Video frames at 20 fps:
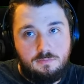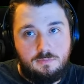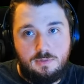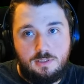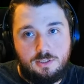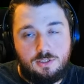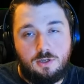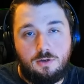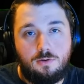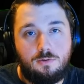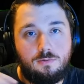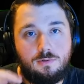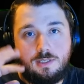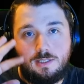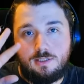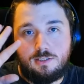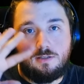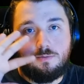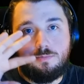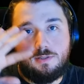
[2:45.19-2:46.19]
So
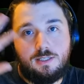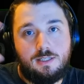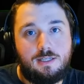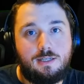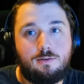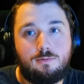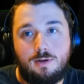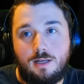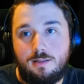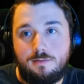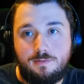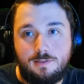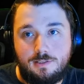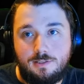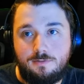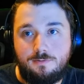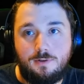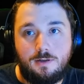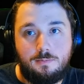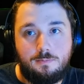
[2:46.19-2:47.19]
it's completely irrelevant
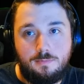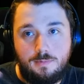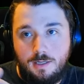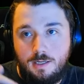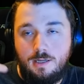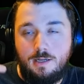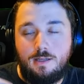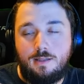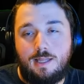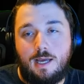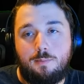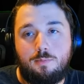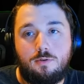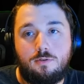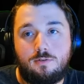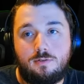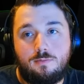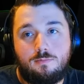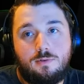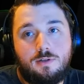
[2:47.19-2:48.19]
from that
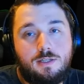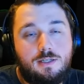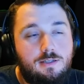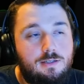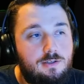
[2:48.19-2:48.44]
program running.